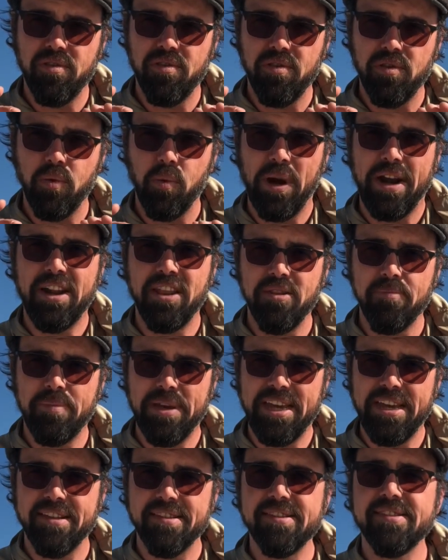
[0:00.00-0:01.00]
the weight of the
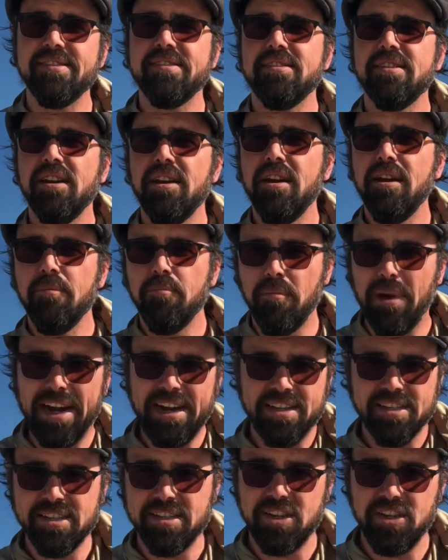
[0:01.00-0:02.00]
beets
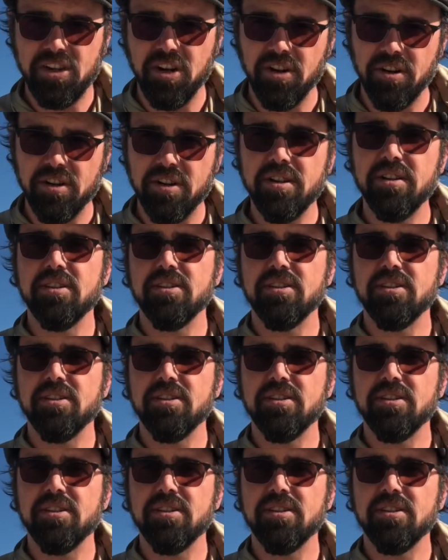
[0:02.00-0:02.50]
minus the dirt.